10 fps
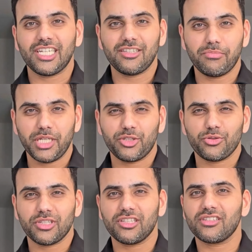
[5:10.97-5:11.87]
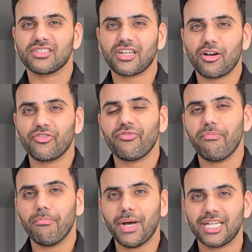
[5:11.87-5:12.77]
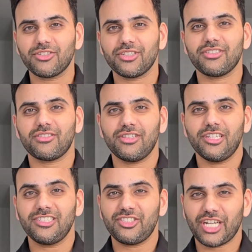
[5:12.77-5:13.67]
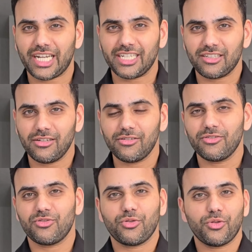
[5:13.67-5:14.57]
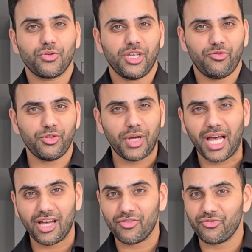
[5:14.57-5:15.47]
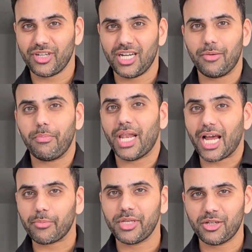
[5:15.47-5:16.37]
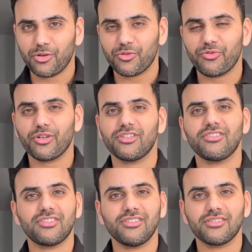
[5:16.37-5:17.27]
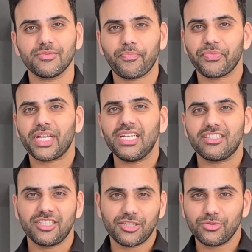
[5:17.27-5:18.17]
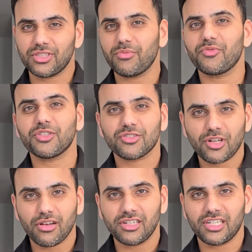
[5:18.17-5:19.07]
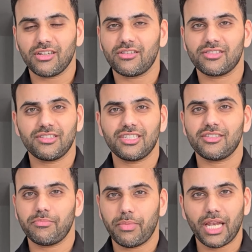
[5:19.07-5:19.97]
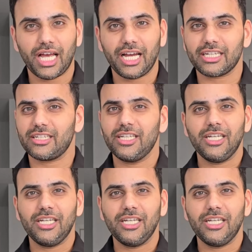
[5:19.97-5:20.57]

case, make sure that the scarf matches the jacket color. So if you have a black peacoat, for instance, stick to some of the solid colors such as black,